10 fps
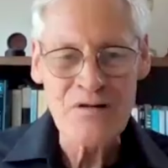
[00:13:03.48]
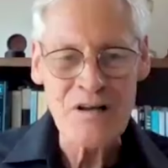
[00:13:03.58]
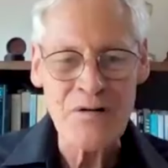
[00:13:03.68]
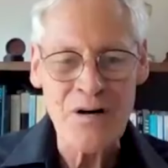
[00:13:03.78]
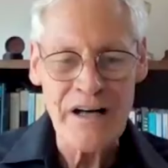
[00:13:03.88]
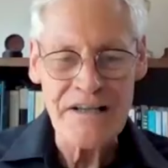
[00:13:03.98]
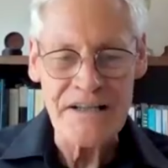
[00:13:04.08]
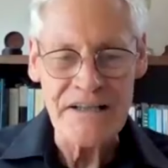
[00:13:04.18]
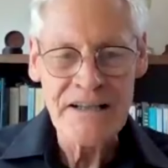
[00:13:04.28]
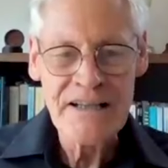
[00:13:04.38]
required
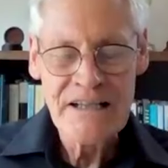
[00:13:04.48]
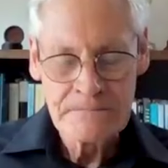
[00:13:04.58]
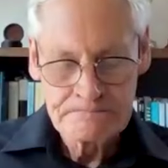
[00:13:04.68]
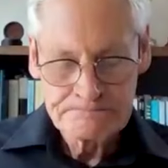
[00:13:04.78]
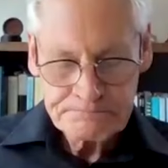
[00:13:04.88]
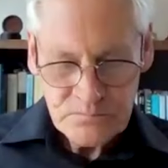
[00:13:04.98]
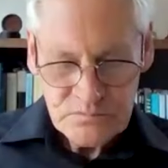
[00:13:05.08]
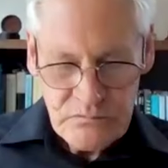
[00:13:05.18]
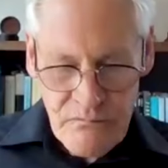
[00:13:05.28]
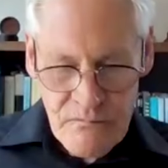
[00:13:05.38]
here.
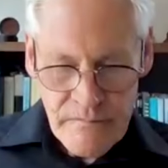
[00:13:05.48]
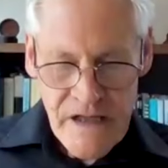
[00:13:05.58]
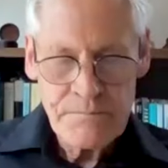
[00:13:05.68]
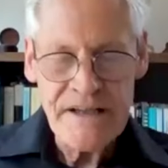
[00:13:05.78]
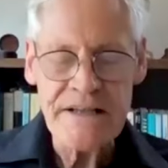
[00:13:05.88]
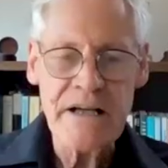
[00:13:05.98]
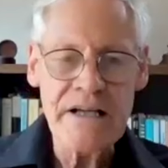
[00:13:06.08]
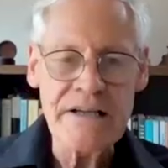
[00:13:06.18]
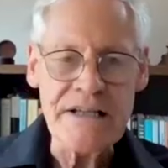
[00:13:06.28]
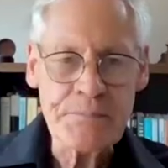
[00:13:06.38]
But
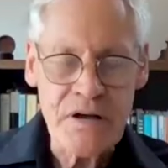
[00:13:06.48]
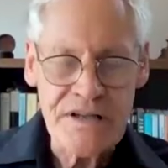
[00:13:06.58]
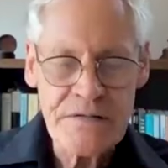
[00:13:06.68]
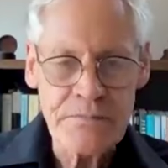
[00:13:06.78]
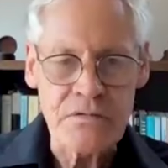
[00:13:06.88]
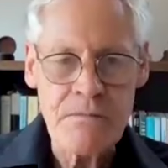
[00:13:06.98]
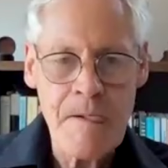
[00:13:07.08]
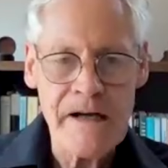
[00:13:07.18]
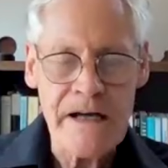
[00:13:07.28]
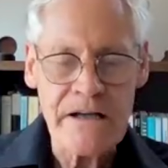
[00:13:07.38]
it is possible.
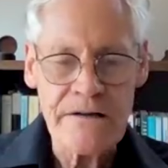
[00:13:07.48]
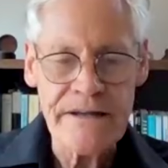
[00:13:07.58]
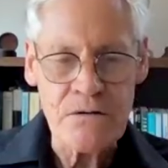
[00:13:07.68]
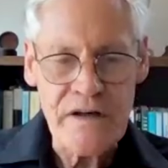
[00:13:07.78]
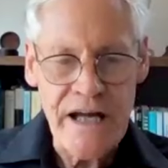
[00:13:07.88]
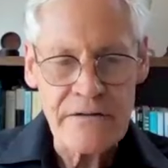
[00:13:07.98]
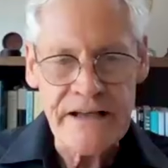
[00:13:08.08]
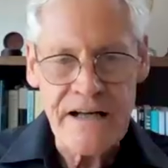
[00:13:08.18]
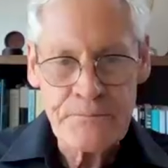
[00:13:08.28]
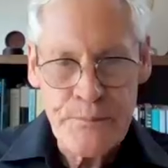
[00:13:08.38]
And I think we have
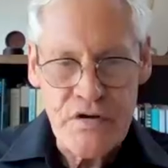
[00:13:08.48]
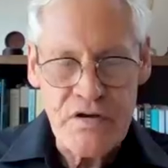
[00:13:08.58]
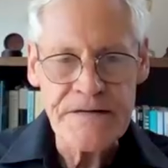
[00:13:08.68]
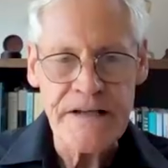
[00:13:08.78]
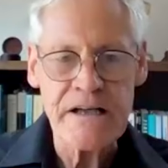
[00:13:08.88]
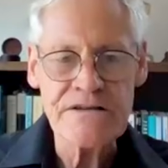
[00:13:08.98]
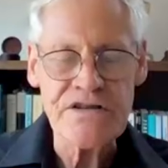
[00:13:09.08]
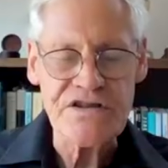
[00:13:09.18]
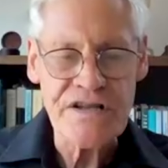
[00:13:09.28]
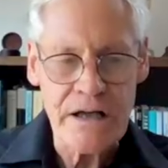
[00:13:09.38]
enough proof now
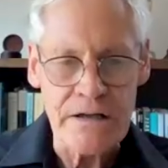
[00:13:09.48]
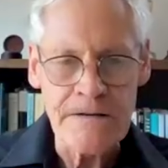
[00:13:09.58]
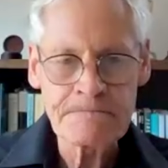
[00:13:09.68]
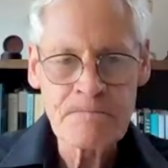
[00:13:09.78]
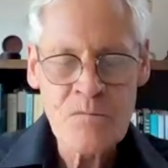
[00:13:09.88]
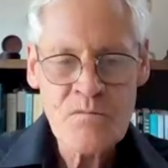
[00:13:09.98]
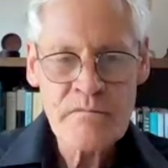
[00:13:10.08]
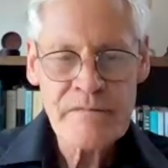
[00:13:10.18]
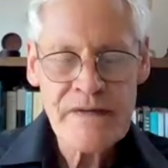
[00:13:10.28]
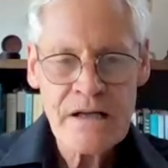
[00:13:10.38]
to show
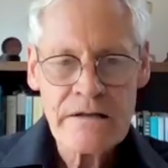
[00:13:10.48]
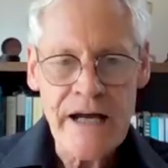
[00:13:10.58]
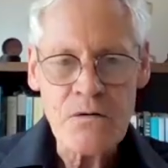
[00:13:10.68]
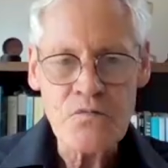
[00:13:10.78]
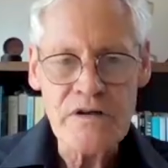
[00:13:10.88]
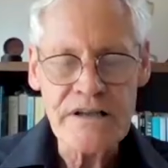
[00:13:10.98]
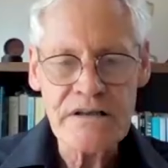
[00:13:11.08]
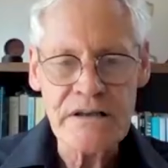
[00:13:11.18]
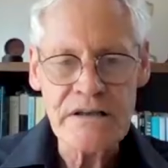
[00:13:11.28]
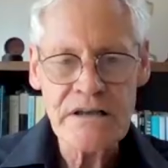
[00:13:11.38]
that we
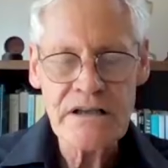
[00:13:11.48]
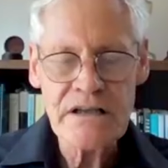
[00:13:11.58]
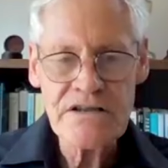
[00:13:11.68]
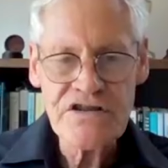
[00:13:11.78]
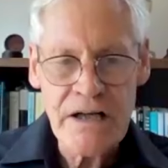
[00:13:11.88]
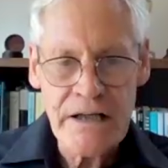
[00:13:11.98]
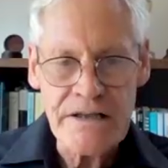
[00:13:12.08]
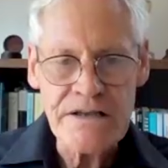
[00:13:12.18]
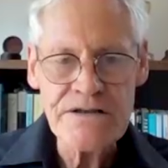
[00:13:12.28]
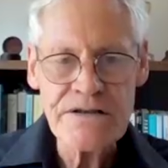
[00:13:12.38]
can
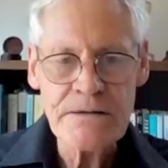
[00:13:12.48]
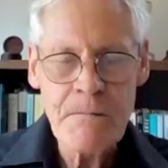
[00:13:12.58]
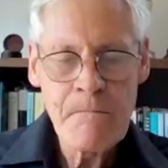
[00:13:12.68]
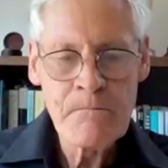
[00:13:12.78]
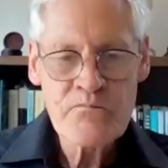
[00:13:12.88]
change